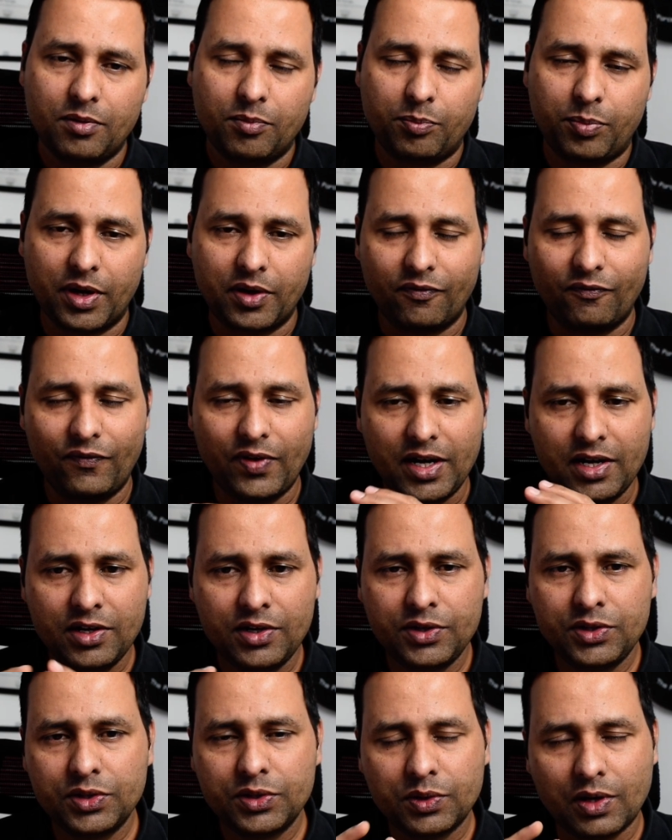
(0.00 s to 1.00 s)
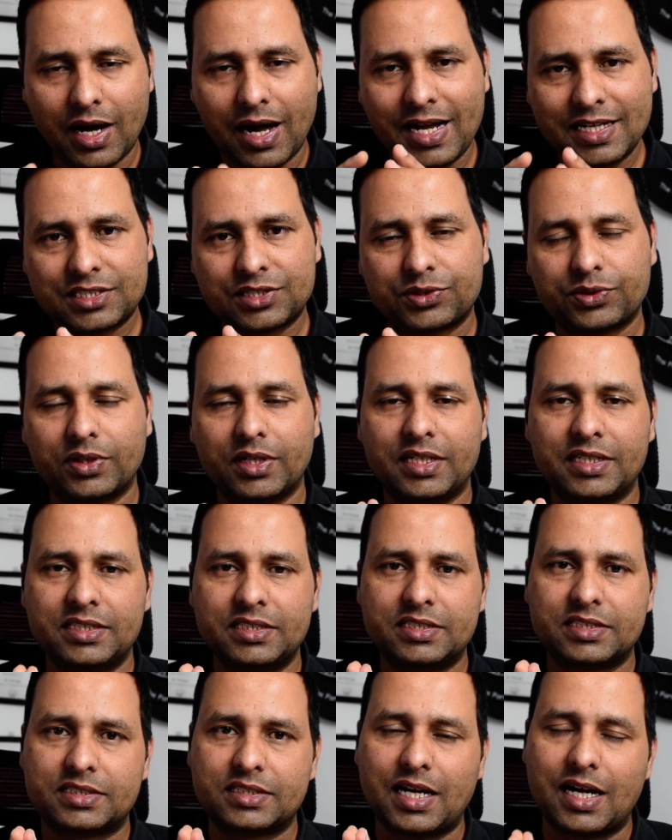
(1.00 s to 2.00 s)
But when do you actually
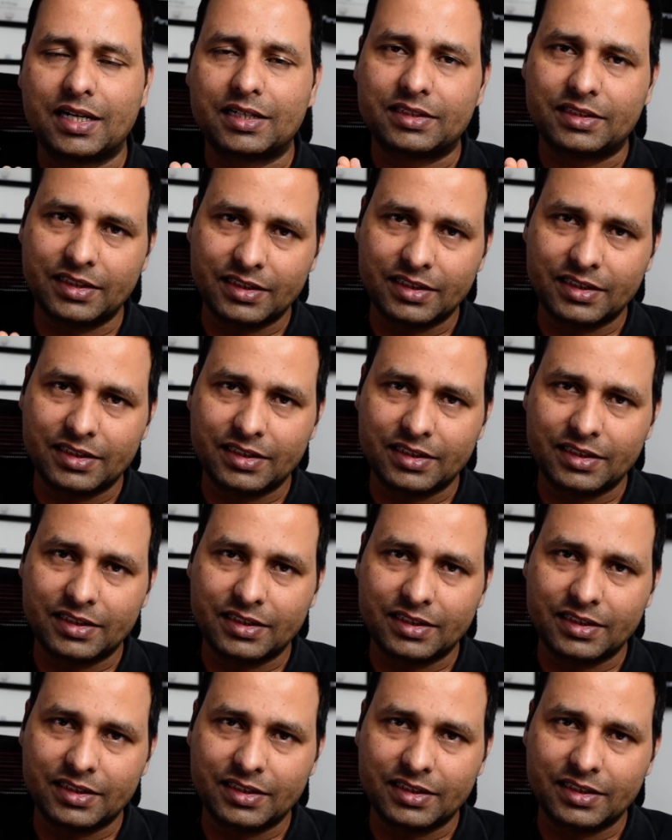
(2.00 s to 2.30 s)
start